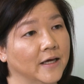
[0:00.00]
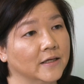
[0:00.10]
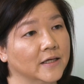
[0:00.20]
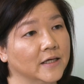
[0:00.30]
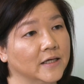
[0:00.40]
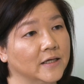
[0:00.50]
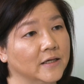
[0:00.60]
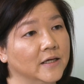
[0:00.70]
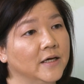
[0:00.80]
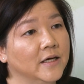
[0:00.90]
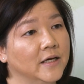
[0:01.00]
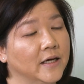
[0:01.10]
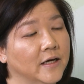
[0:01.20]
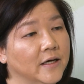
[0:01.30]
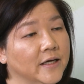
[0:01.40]
then
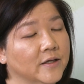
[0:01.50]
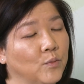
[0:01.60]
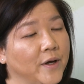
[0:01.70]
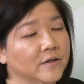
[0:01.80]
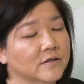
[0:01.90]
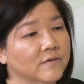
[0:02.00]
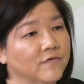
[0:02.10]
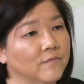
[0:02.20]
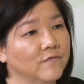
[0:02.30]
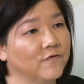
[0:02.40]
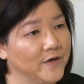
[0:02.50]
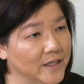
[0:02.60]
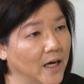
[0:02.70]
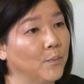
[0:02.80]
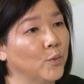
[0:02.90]
it went from
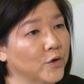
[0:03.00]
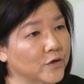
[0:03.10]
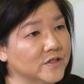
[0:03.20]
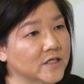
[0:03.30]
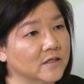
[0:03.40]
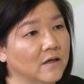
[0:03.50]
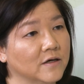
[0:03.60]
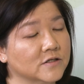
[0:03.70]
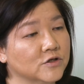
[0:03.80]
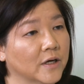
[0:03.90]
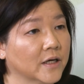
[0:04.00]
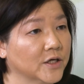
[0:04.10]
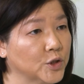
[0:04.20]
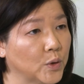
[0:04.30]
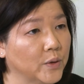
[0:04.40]
feet upwards. He lost trunk
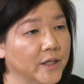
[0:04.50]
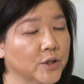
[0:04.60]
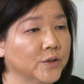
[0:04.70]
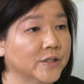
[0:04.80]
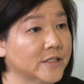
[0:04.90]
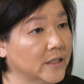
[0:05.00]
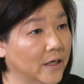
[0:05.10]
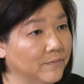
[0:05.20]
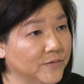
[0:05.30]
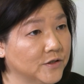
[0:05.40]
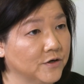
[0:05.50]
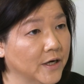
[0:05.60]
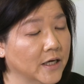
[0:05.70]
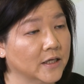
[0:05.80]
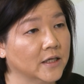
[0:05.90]
control. He couldn't sit up
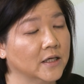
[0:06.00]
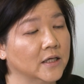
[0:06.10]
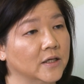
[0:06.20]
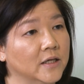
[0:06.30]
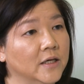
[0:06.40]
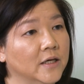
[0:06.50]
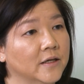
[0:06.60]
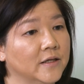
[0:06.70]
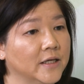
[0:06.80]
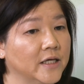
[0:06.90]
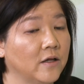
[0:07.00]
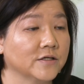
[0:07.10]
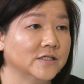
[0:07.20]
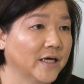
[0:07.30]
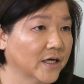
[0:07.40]
straight. Then he
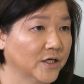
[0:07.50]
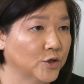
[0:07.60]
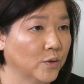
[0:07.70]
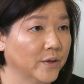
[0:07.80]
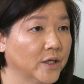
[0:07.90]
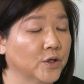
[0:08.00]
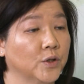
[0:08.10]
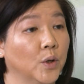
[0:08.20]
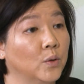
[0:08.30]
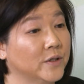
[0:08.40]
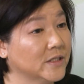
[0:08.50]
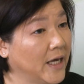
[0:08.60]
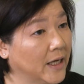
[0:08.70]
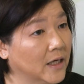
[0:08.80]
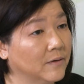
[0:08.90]
lost neck control. He couldn't hold his
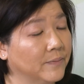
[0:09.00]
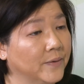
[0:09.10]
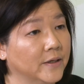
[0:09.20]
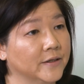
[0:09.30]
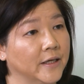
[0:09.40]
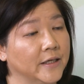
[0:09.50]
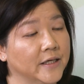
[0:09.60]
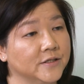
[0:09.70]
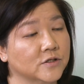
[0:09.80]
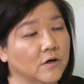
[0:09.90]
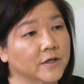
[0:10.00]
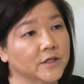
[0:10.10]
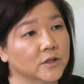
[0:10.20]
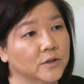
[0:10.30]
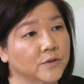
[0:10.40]
head up. Then he started
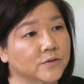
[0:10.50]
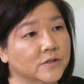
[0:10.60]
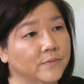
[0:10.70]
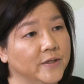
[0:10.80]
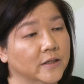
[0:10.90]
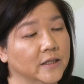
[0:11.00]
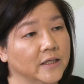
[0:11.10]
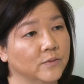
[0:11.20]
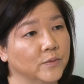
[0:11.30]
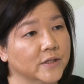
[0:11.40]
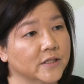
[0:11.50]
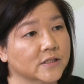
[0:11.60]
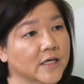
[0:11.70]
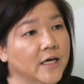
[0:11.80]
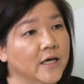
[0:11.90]
to lose ability with
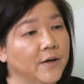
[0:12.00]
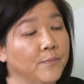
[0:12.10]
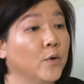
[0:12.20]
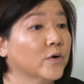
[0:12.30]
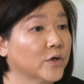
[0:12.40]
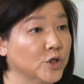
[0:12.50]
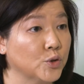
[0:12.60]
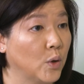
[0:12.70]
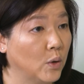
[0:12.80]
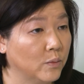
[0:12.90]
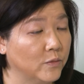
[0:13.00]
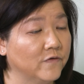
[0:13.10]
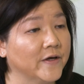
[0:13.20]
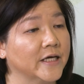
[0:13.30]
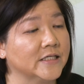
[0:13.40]
his motor control,
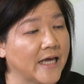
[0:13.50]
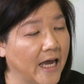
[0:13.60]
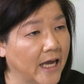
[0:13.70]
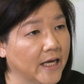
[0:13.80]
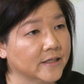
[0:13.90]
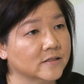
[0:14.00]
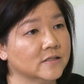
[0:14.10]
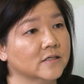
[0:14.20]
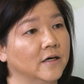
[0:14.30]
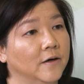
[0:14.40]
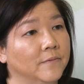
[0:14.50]
moving his hands,